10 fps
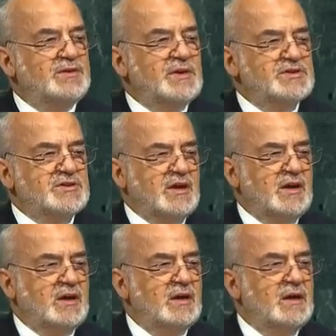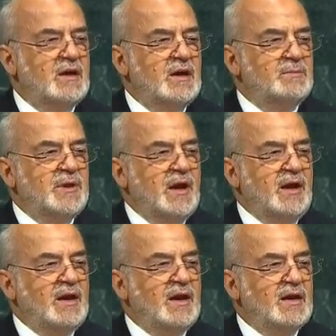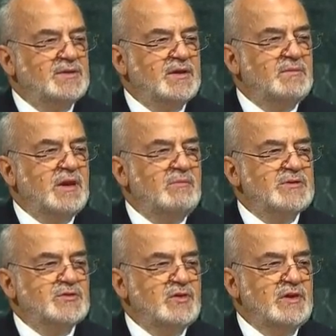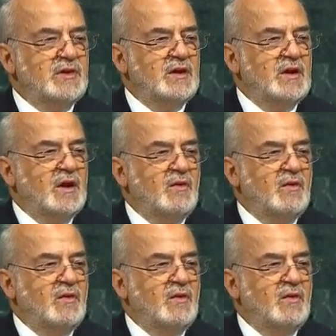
Iraq has always had a sense of responsibility and respect